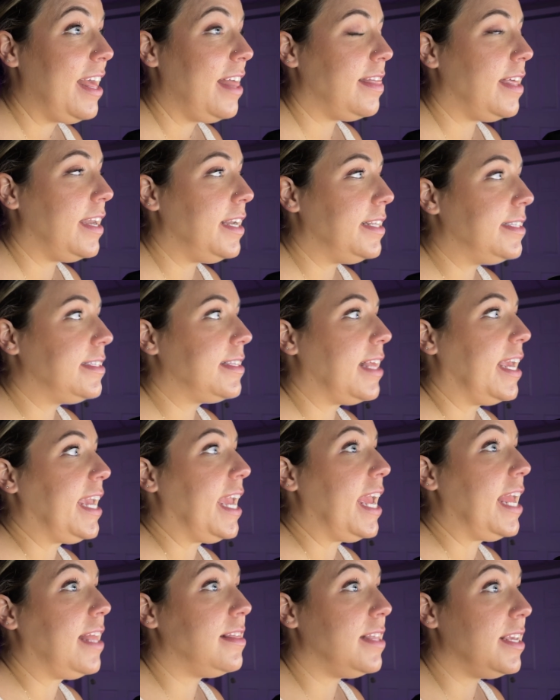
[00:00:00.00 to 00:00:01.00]
that it's
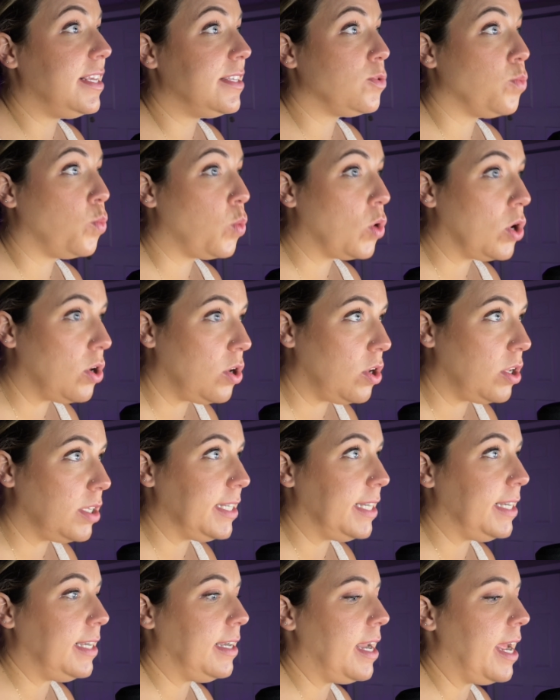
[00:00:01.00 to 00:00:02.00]
in this world
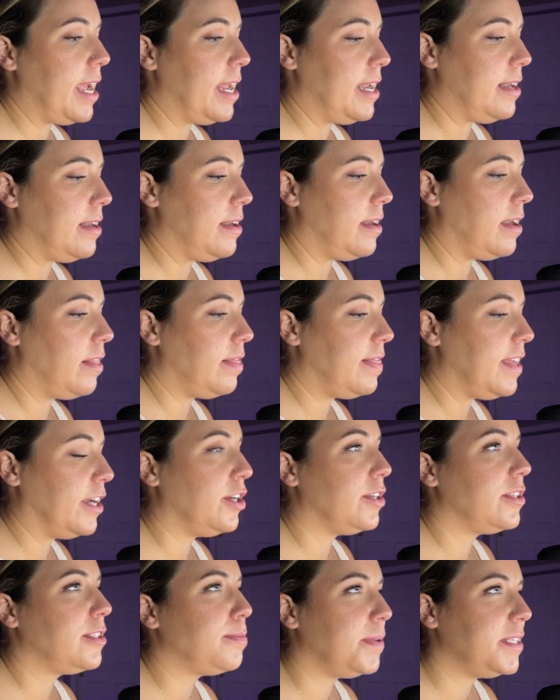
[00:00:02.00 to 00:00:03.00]
and there
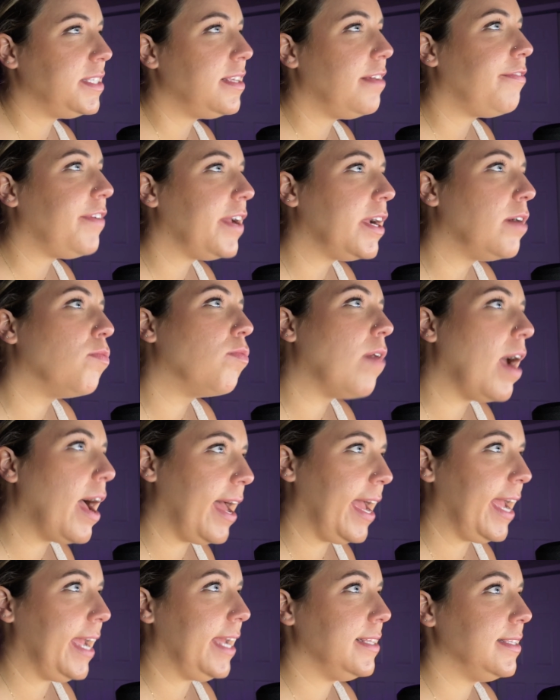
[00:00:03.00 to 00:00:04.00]
are specific
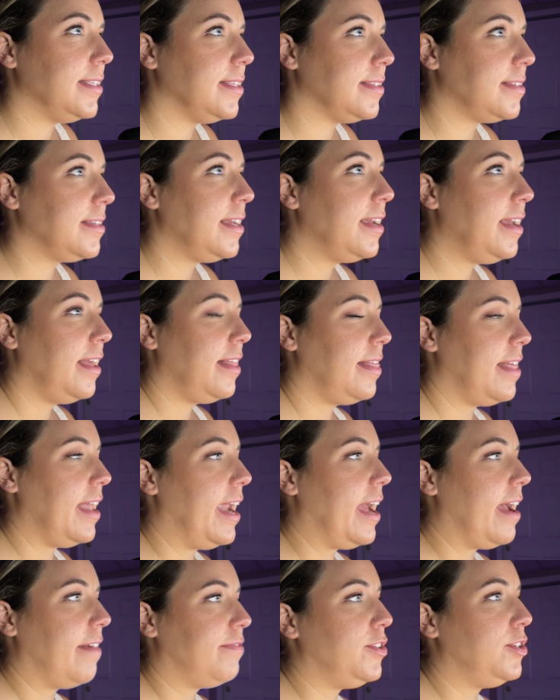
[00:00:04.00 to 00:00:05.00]
rides that
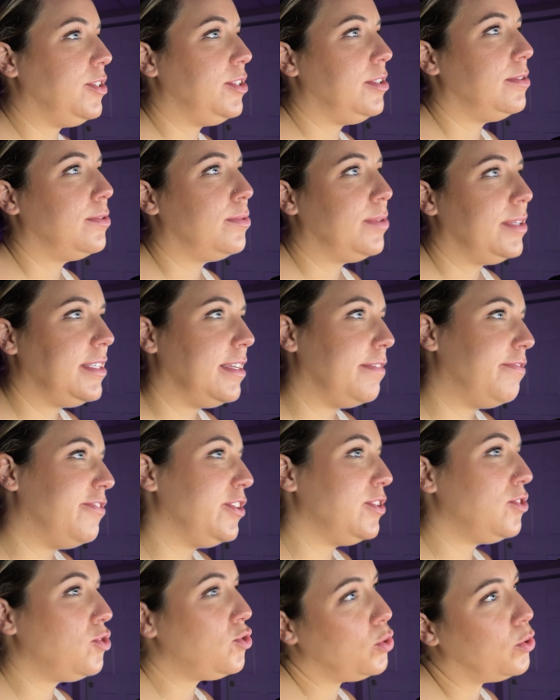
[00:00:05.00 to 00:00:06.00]
have to do with
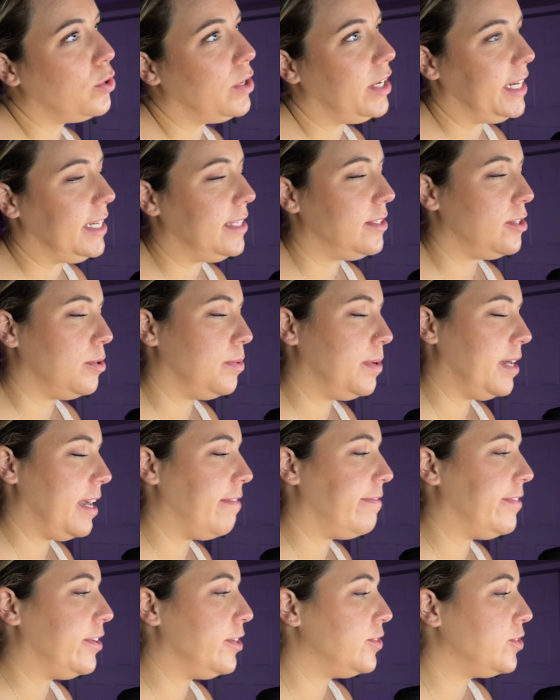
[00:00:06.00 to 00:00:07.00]
different stories or
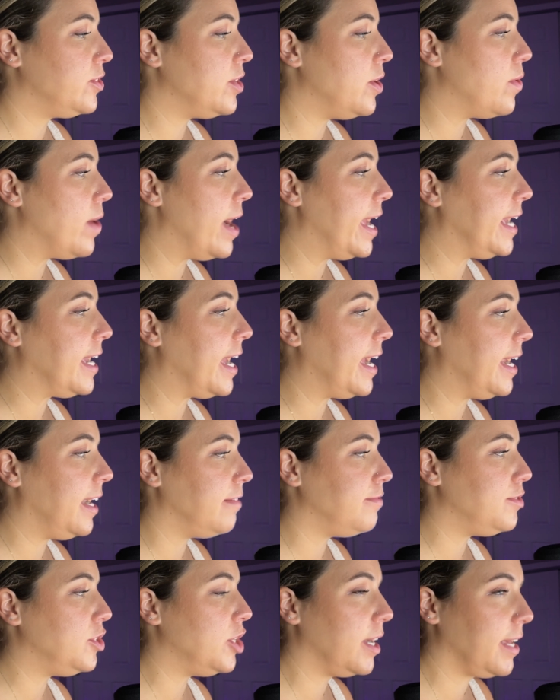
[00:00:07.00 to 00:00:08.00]
whatever. So I kind
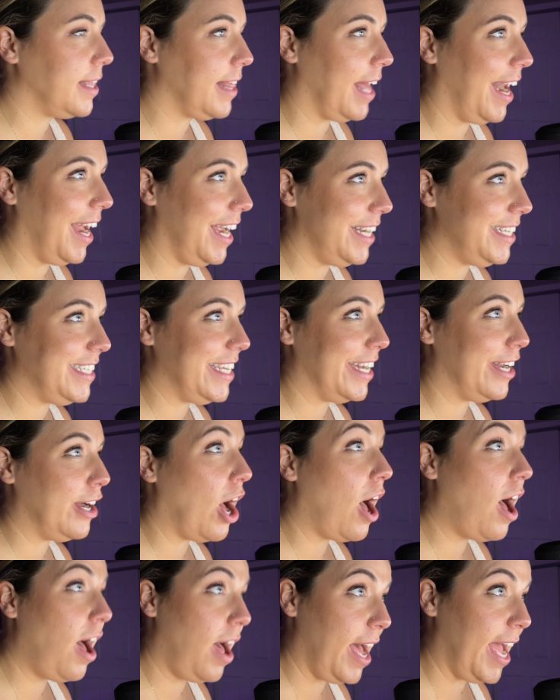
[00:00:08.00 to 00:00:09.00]
of took that idea
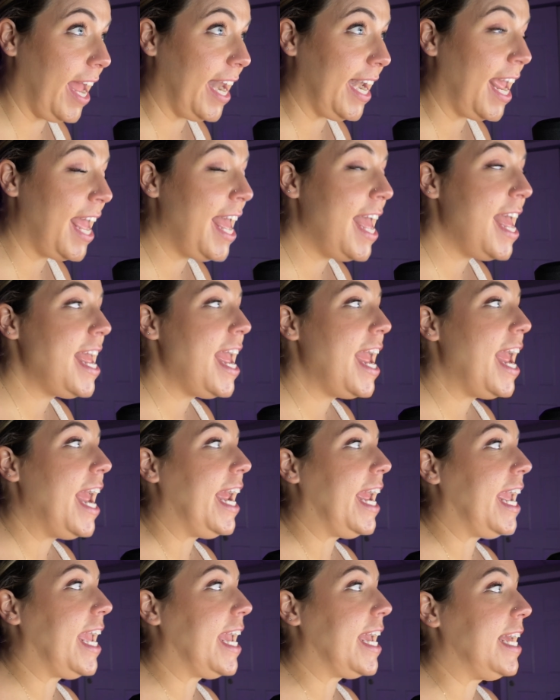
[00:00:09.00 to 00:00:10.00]
on,
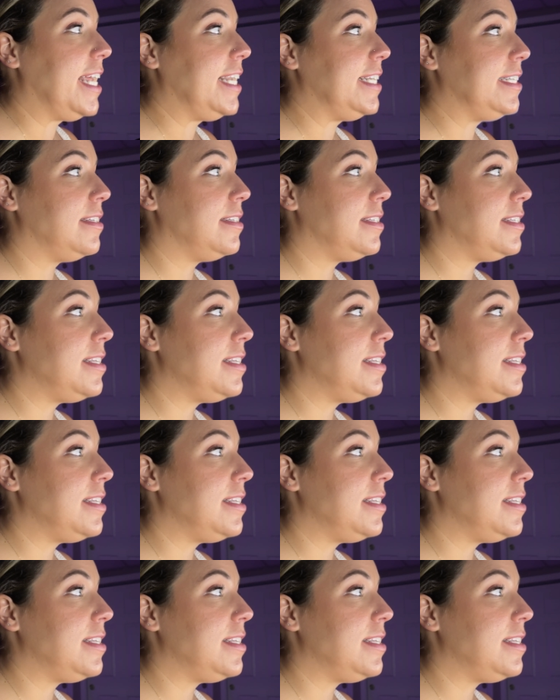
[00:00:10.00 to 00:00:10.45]
and